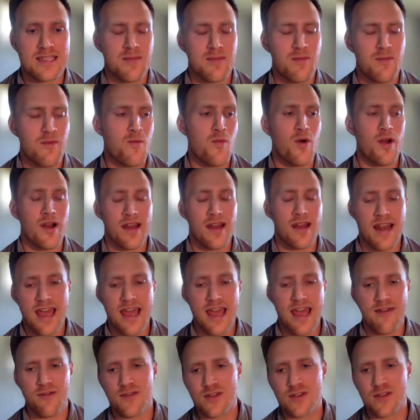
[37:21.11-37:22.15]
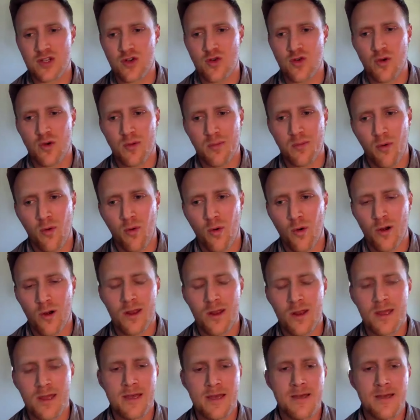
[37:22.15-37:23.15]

Some of them wanted to have a physical report.